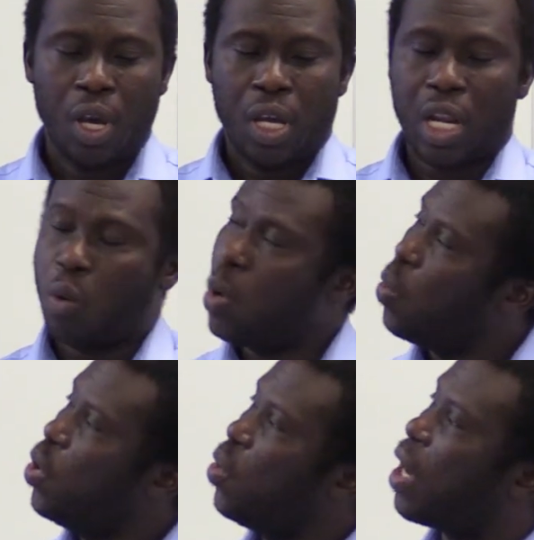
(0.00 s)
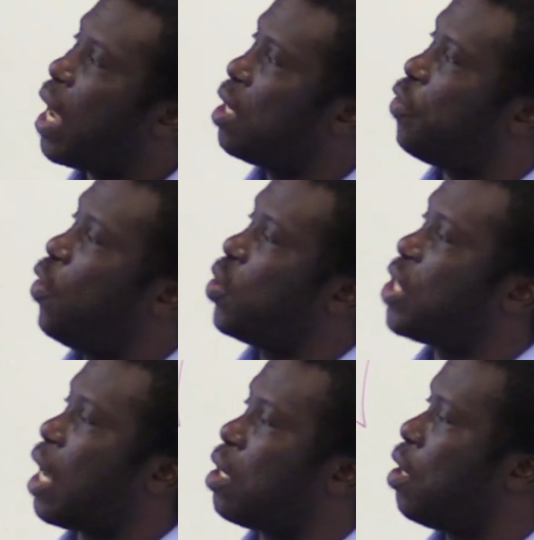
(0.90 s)
Now, when we look at the flow
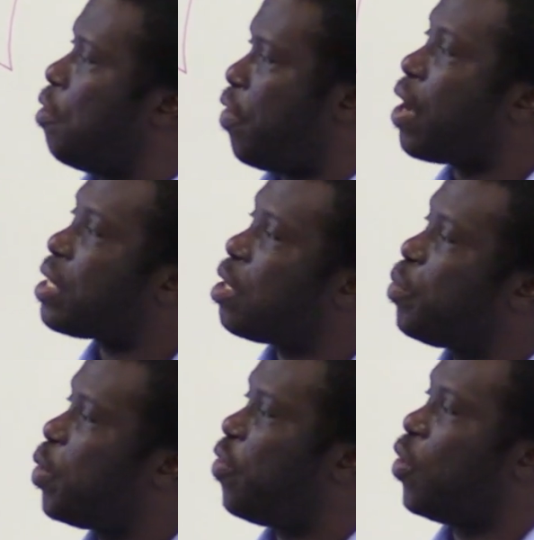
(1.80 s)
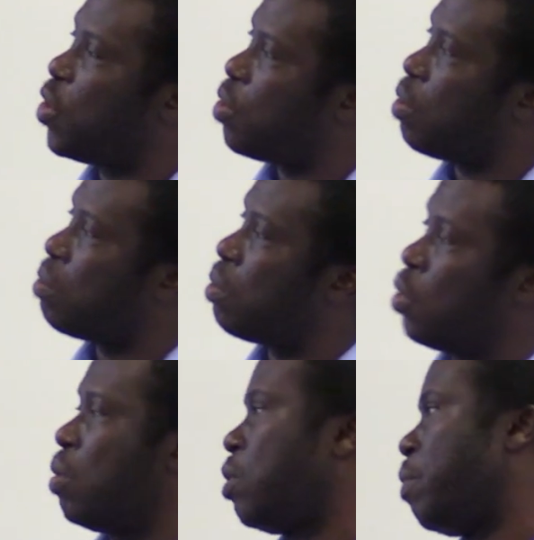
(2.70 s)
chart, a very simple flow,
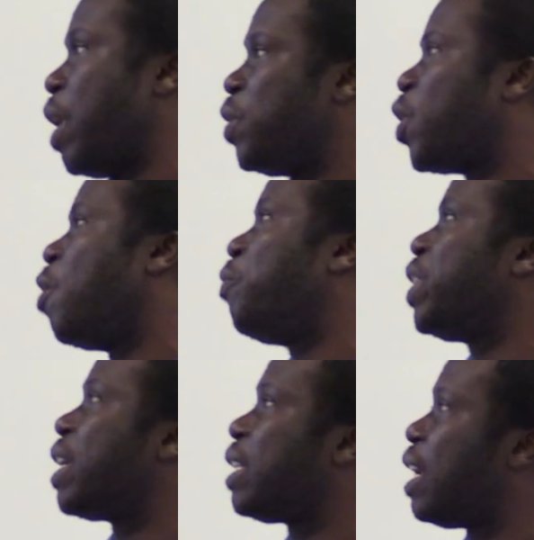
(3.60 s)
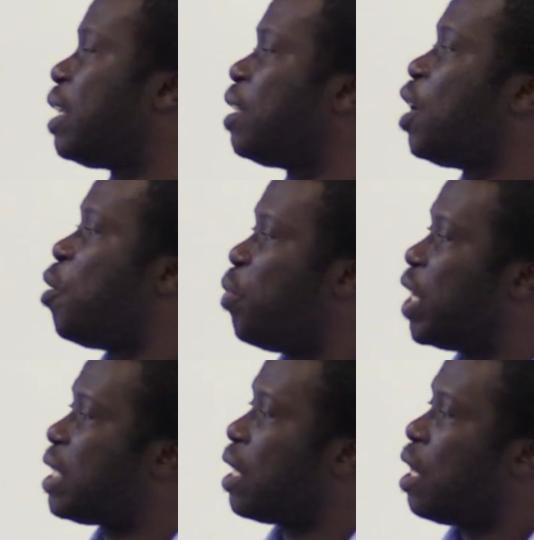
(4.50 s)
though it might look complicated,
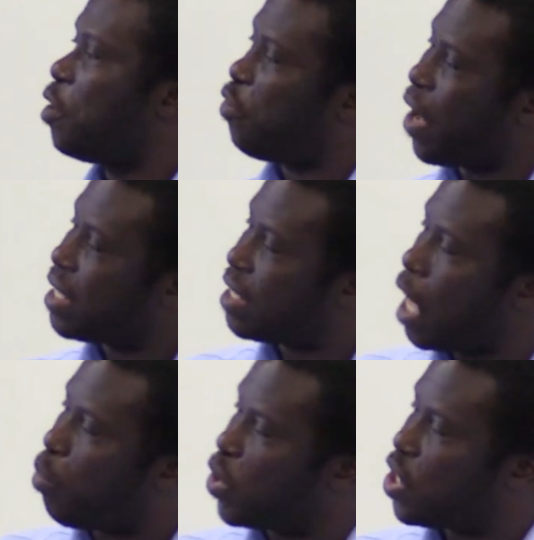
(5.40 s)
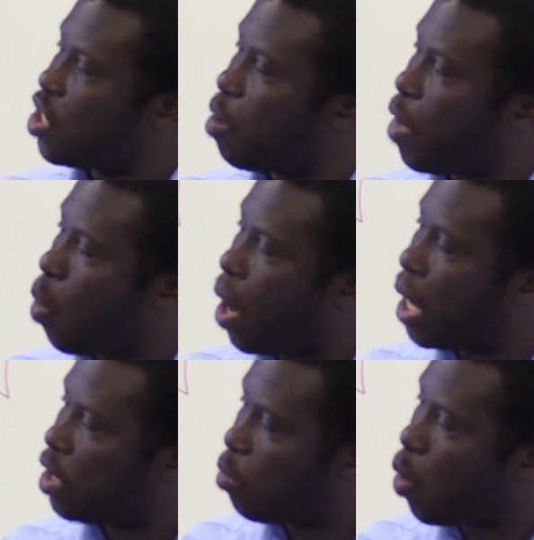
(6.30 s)
but the first step, which is number
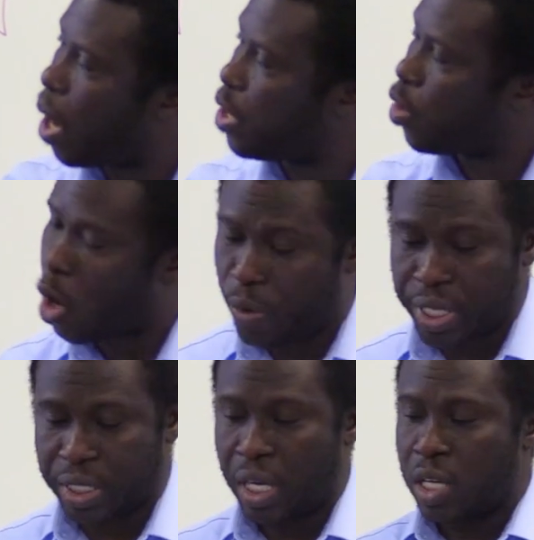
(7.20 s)
one in orange.